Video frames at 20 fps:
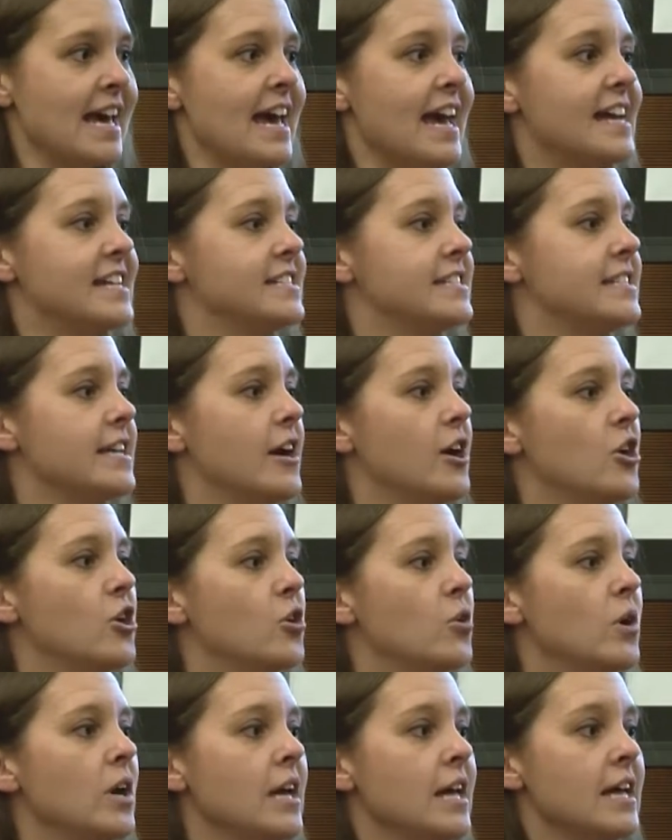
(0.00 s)
And
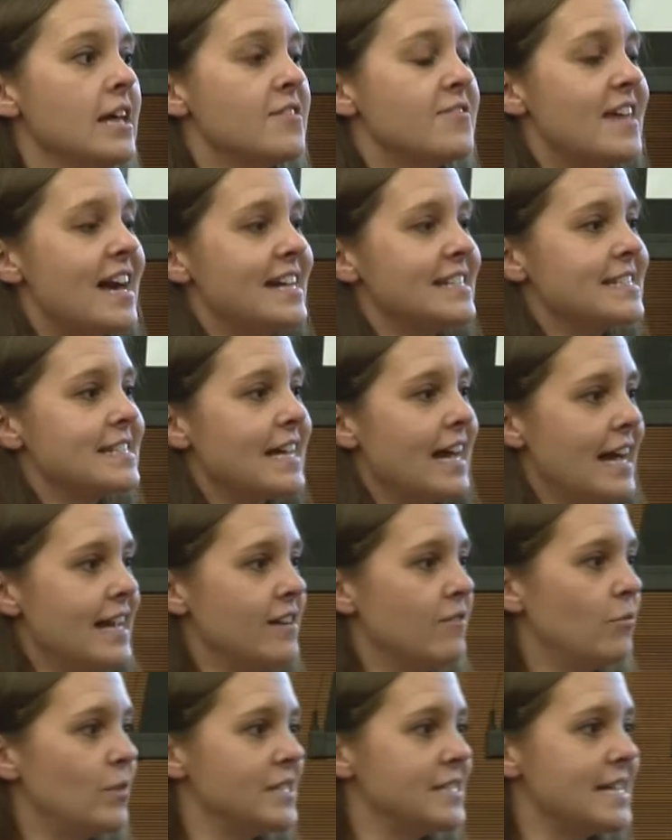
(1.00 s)
so that's kind
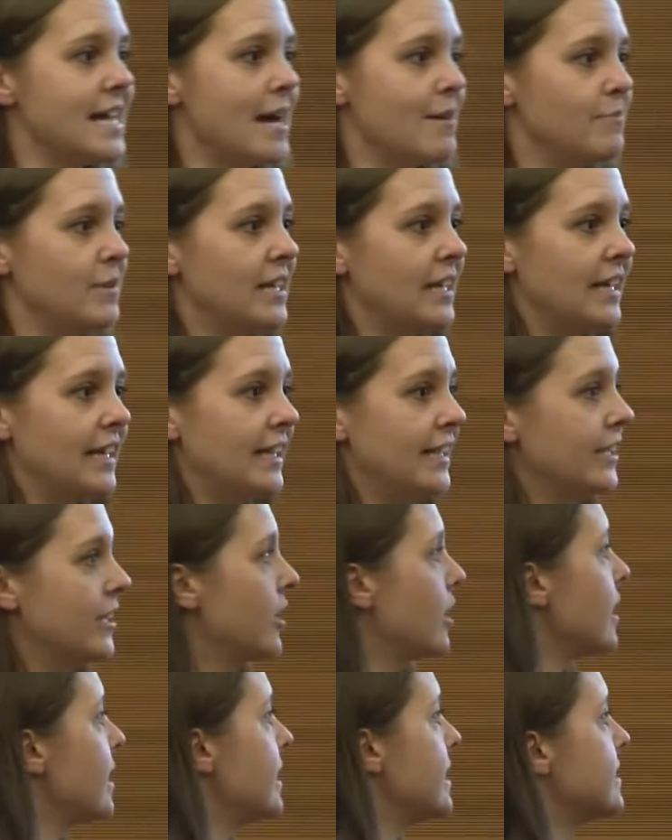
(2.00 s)
of what's happening
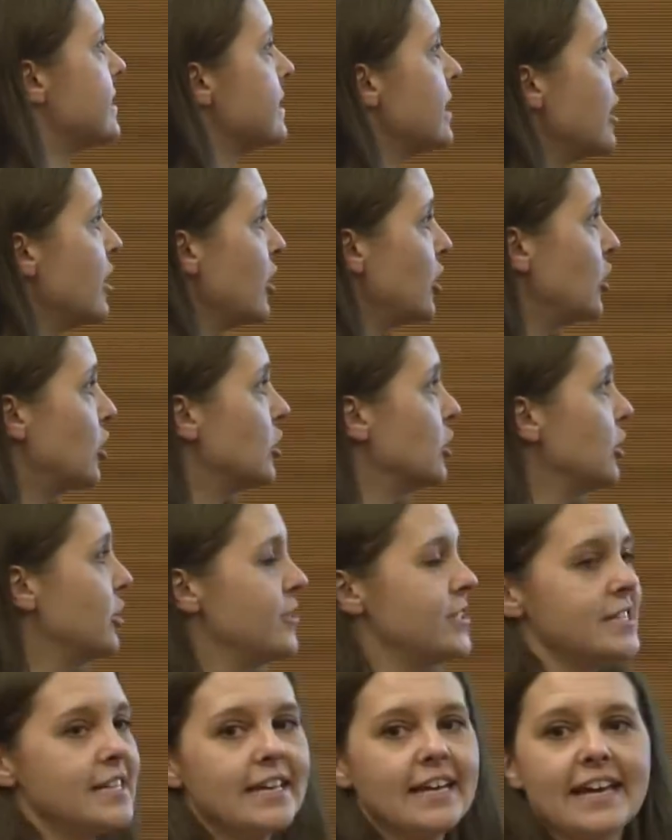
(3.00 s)
here is you're
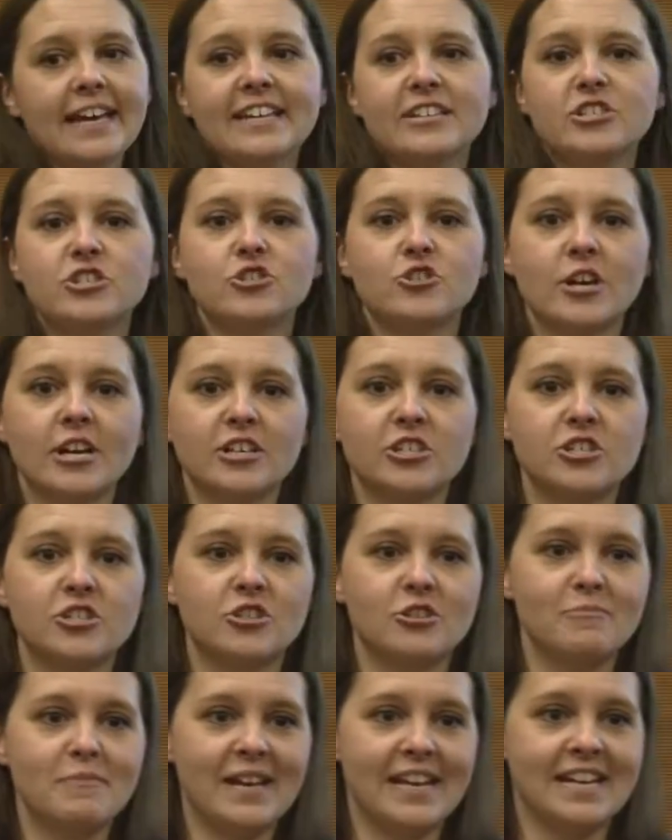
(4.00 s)
losing
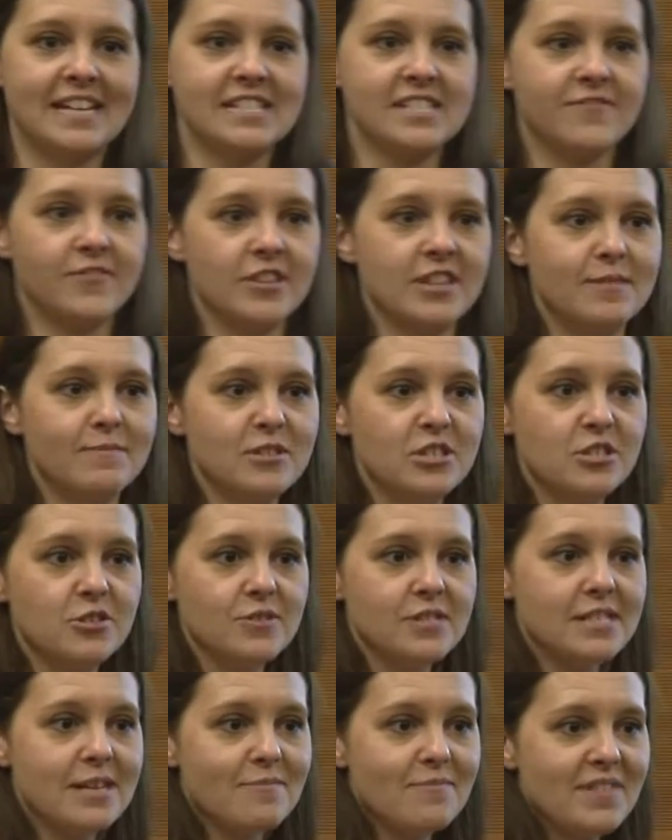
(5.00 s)
instructional minutes for them to
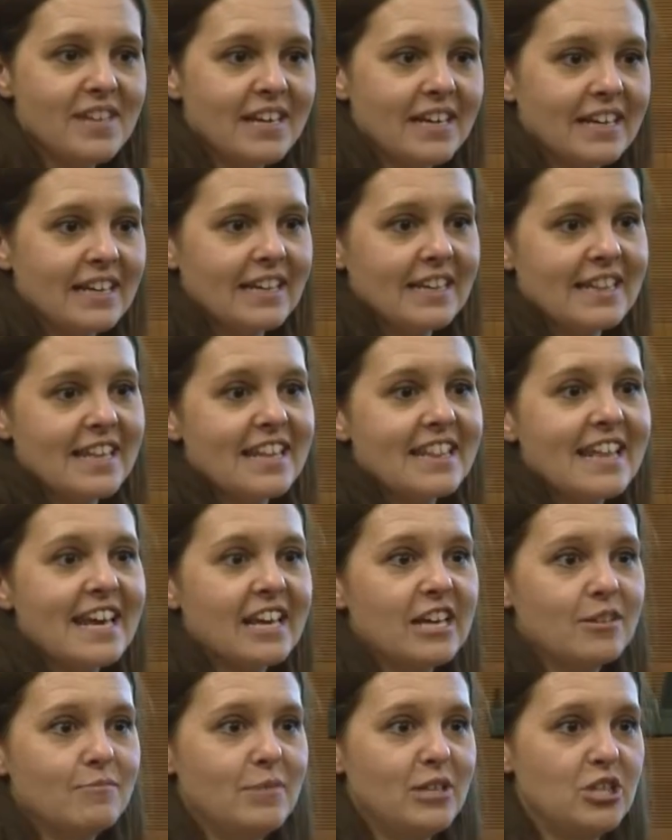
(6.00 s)
do something that they
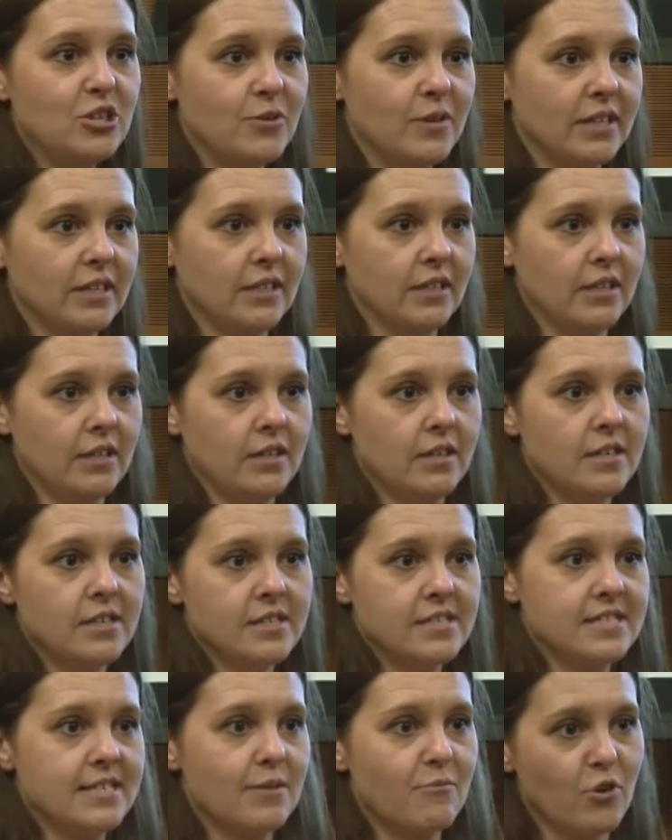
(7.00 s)
could be doing
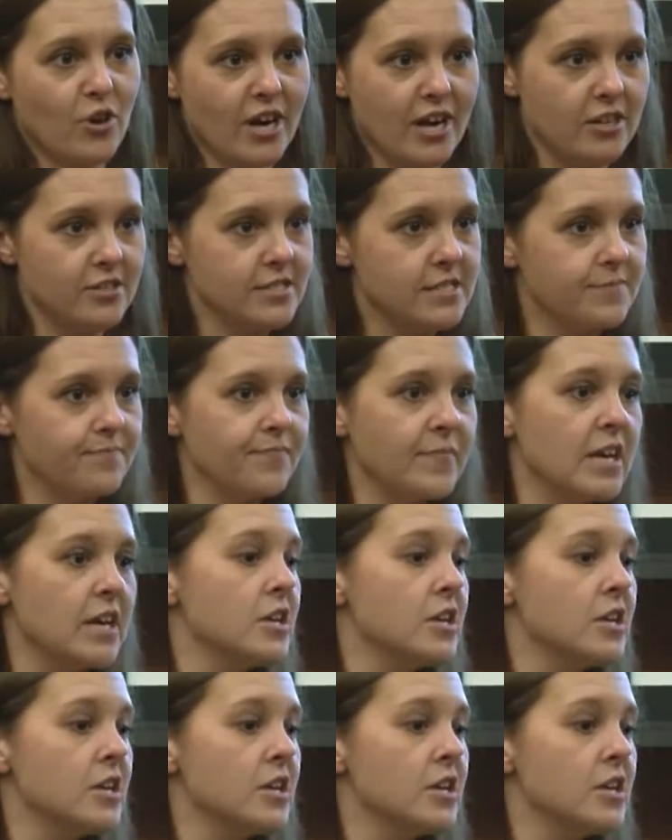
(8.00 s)
somewhere else.